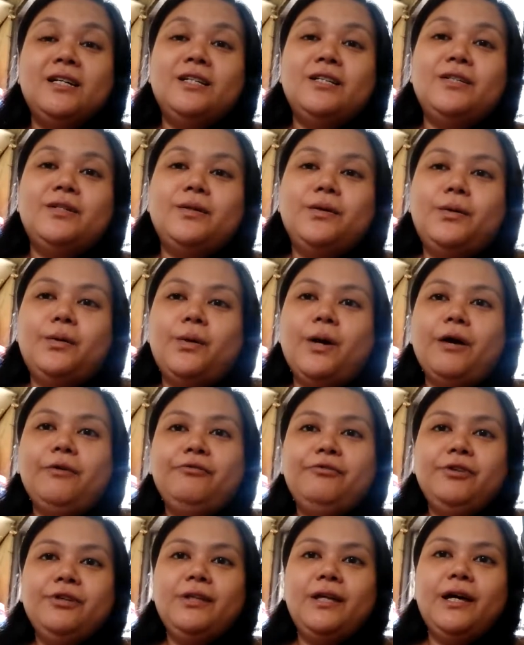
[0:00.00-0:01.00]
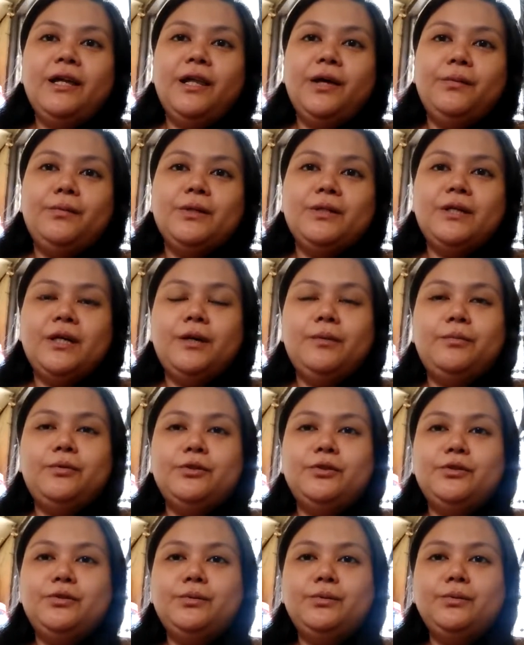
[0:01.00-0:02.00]
So after that, I was able
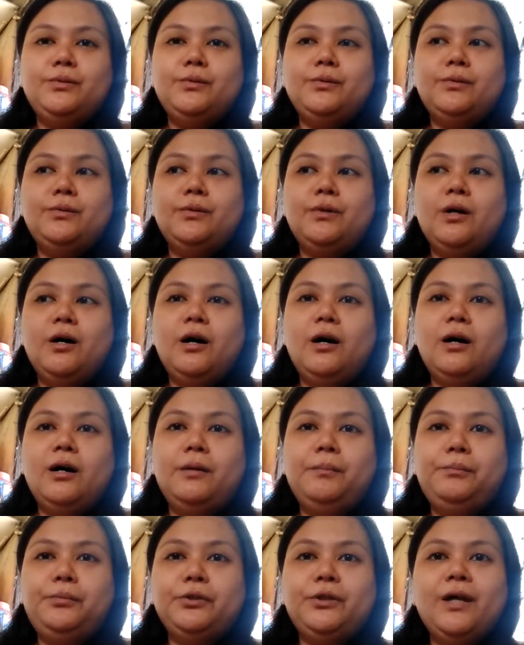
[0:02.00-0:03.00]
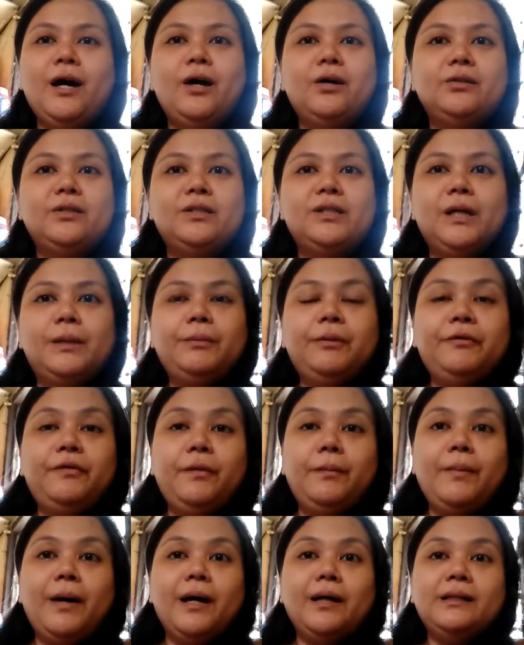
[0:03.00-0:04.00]
to put out some of the
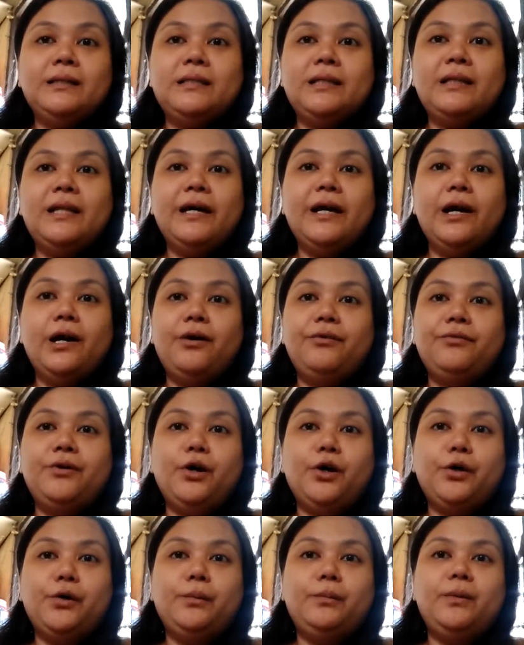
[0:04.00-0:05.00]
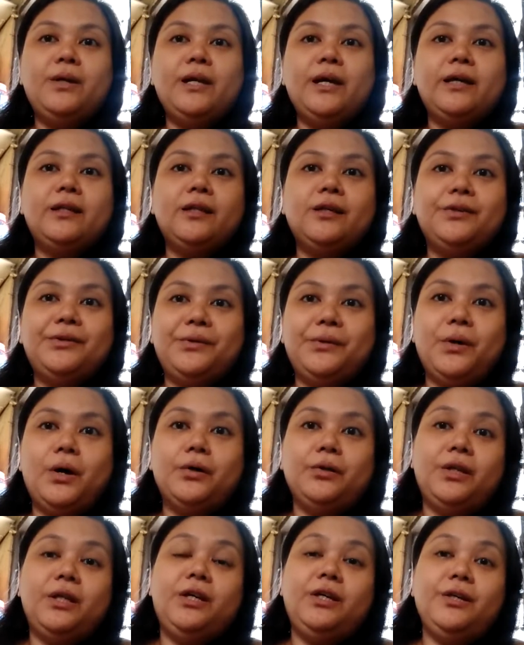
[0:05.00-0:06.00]
bags that I have accumulated
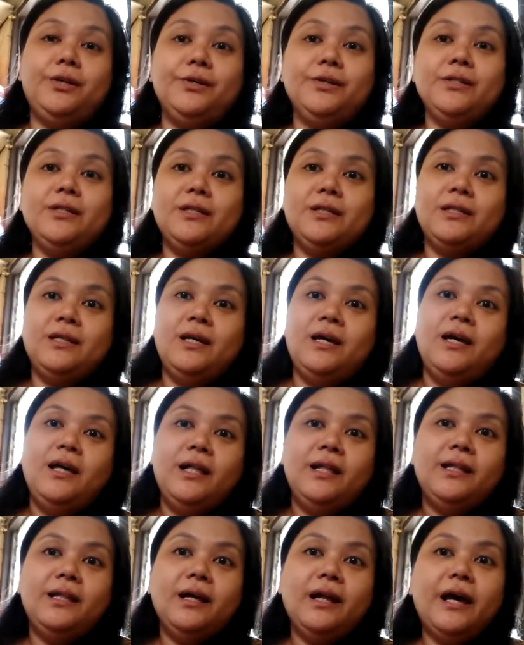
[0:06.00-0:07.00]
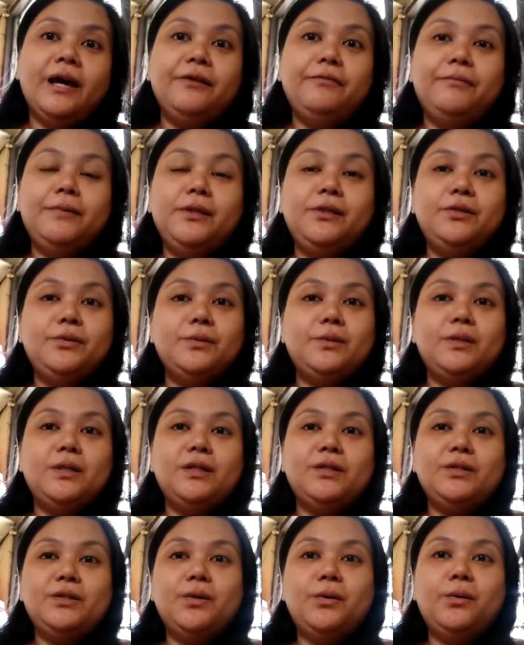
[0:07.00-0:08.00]
throughout the years that I've been using.
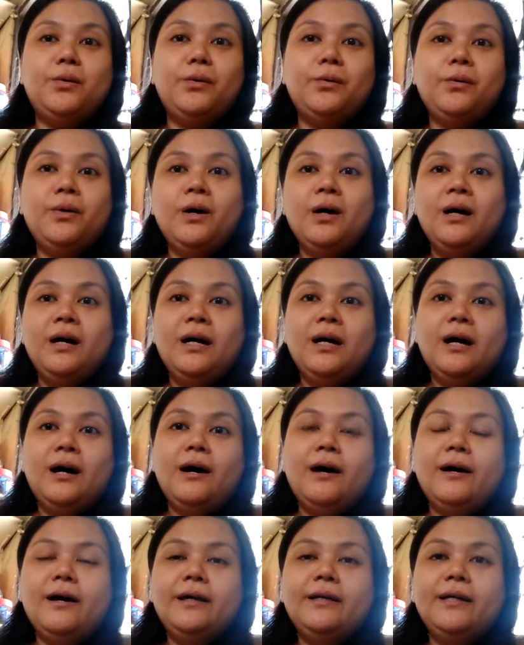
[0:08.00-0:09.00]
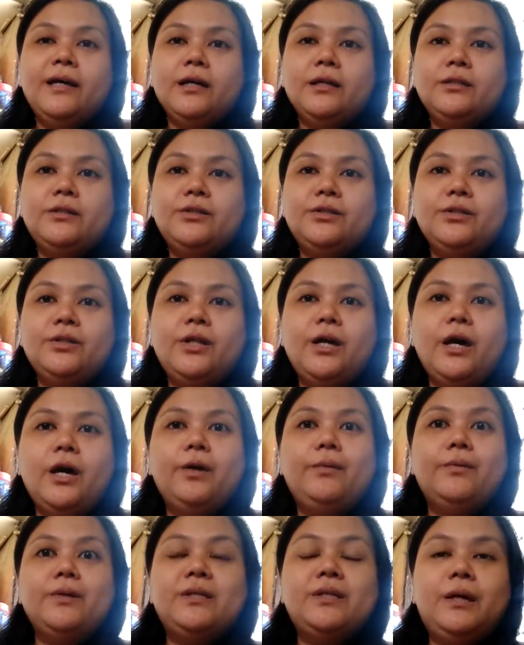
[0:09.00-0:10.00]
So yesterday, I
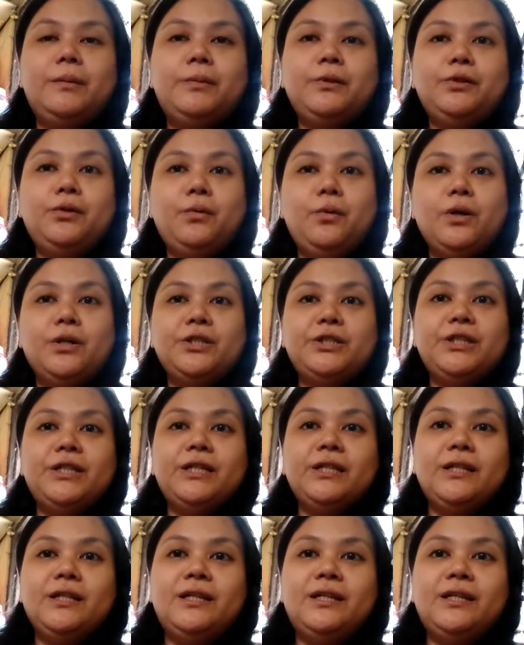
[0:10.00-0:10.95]
was able to wash it.